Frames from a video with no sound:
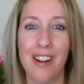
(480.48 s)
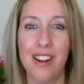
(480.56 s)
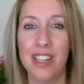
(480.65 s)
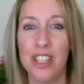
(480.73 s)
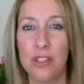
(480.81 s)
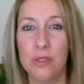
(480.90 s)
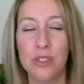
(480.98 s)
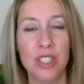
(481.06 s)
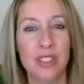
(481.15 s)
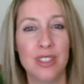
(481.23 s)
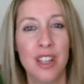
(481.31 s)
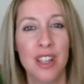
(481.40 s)
and you
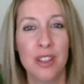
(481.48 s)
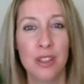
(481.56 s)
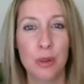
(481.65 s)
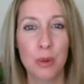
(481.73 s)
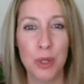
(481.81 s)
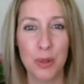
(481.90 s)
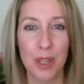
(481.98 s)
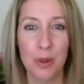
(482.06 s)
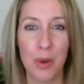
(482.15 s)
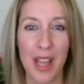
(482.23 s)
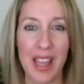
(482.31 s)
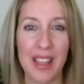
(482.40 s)
just threw
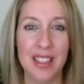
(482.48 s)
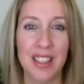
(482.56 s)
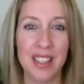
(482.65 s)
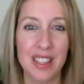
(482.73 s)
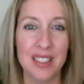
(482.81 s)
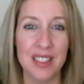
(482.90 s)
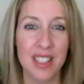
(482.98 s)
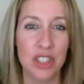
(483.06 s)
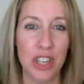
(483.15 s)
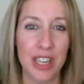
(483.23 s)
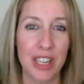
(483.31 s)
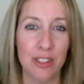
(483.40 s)
away the easy
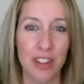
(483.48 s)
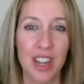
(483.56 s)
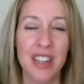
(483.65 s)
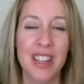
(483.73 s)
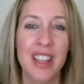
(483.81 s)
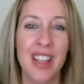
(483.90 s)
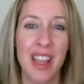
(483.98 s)
training run